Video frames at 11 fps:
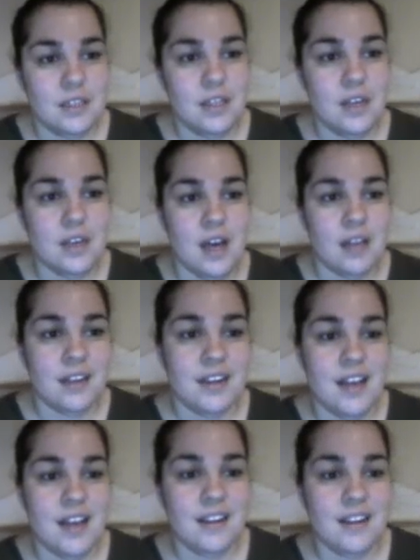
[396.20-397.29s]
Look, color,
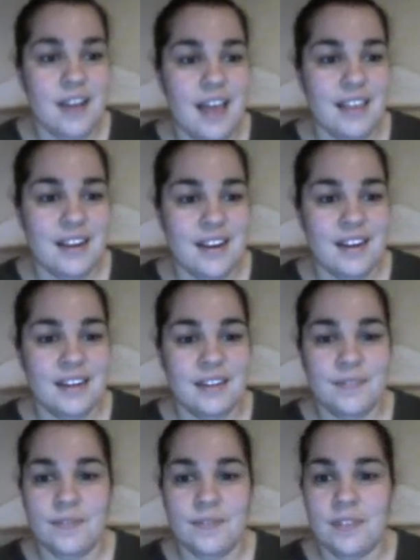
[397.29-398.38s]
color, color.
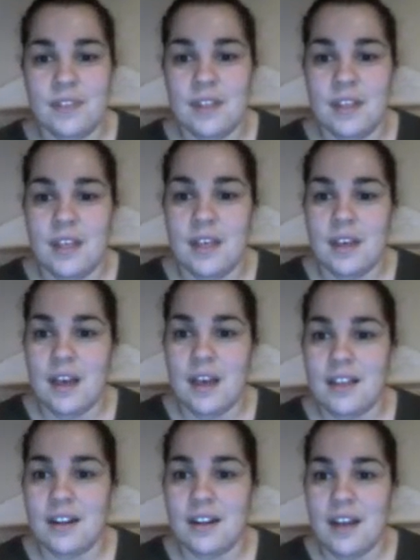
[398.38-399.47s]

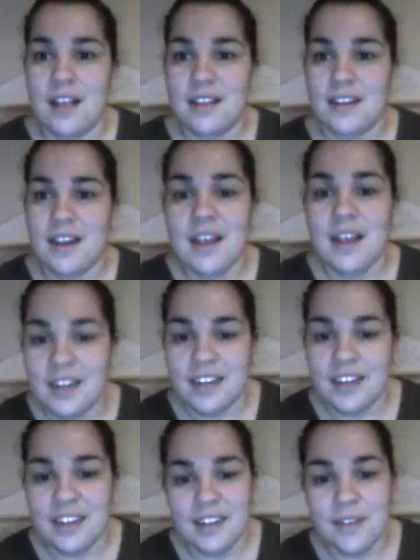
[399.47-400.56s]
Color, color,
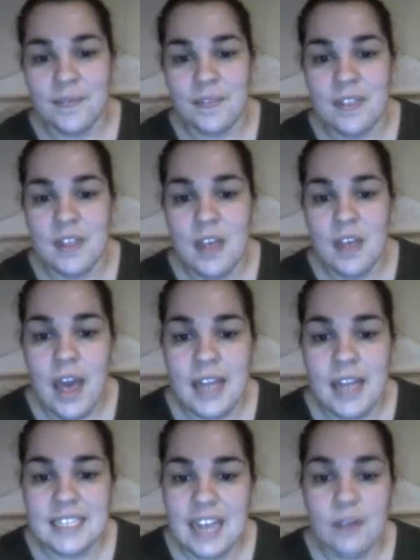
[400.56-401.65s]
color.
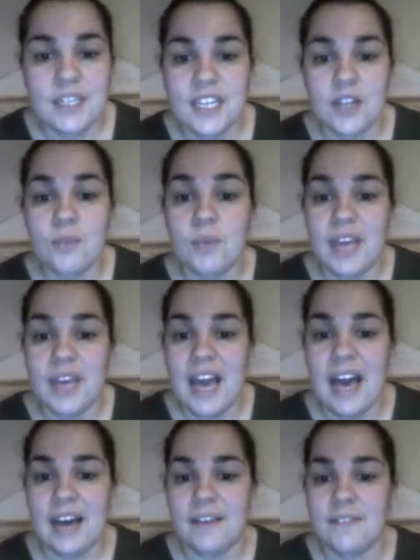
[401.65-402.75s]
And down here we
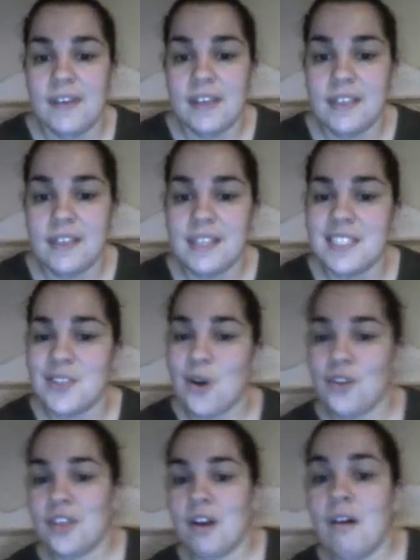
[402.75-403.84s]
have, this is
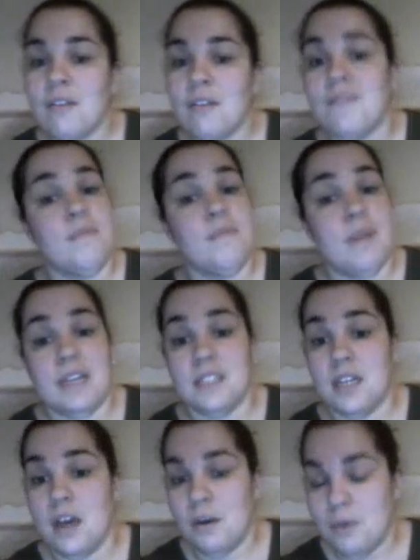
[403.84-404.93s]
called the Gulf of
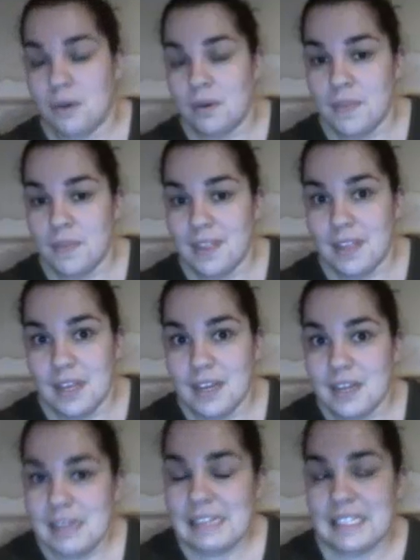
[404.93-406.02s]
Mexico.
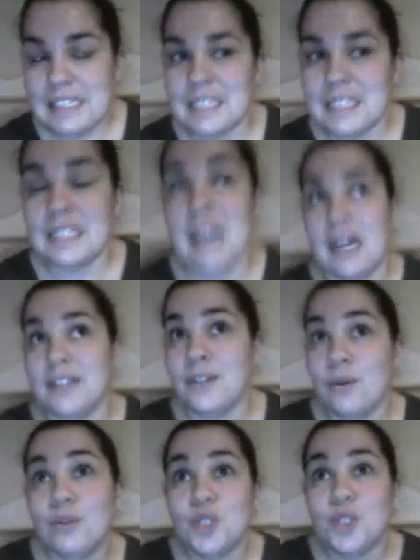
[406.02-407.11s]
It's not an
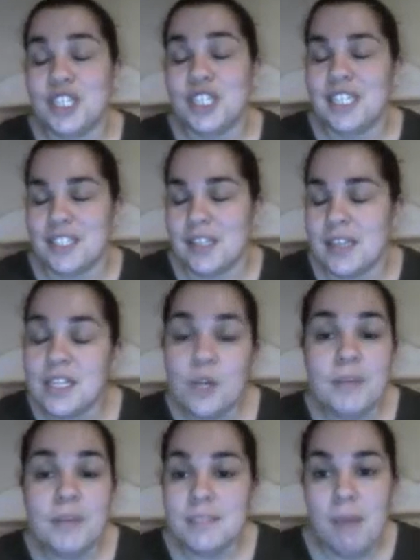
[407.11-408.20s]
ocean. It's a little
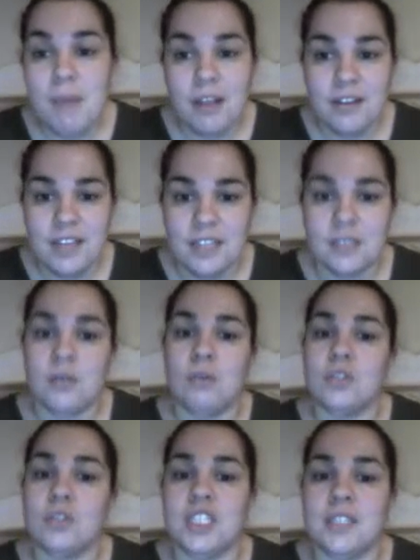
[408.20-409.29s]
bit smaller than an
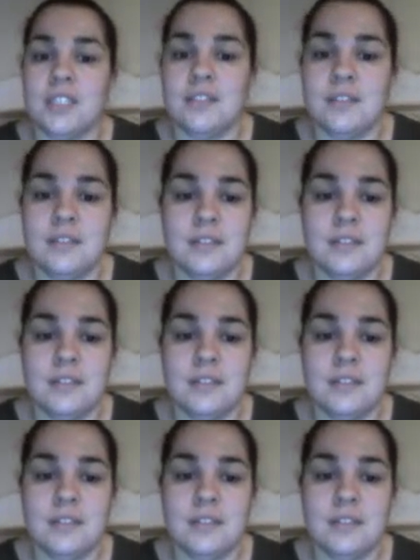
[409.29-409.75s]
ocean.